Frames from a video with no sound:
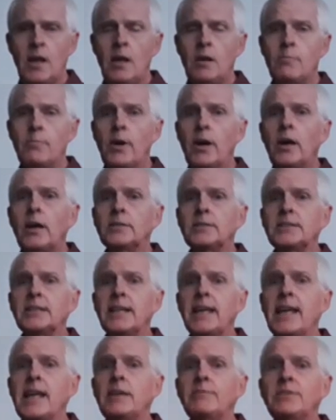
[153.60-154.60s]
But the
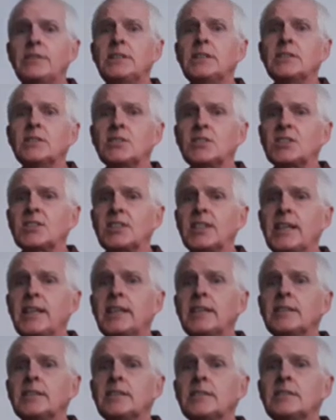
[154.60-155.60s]
heaviest
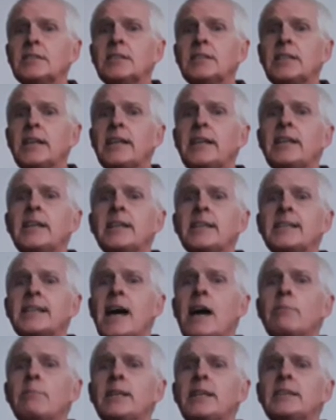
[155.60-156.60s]
thing that I
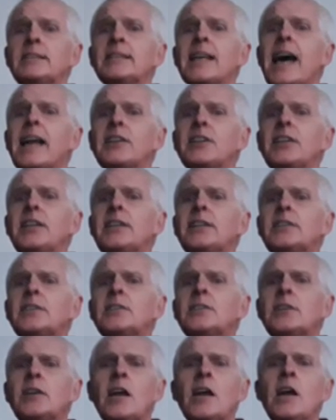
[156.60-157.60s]
carried that year
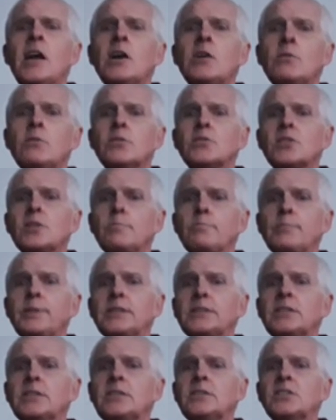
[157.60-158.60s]
was the
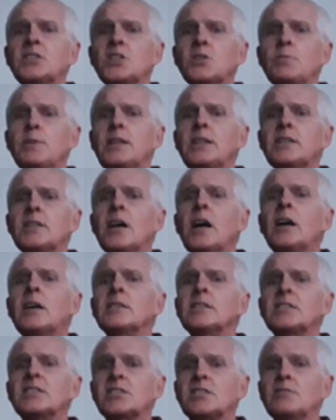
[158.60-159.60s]
bittersweet
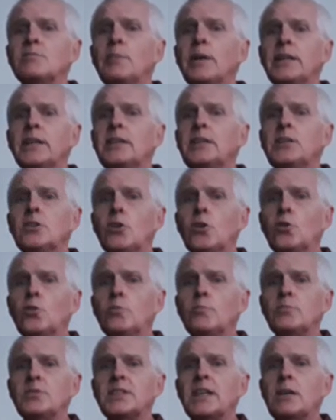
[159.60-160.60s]
thoughts of my
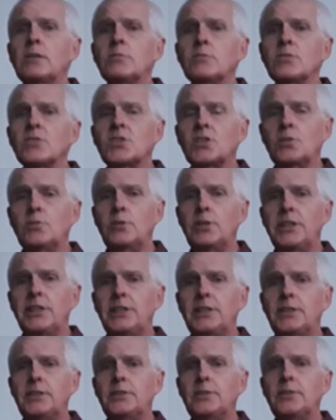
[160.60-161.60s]
hometown so
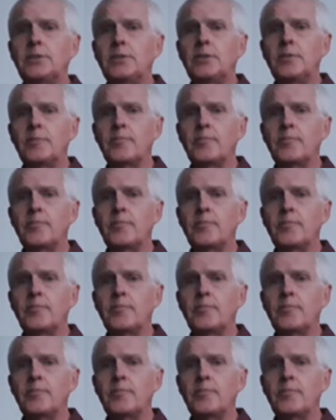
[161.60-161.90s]
dear.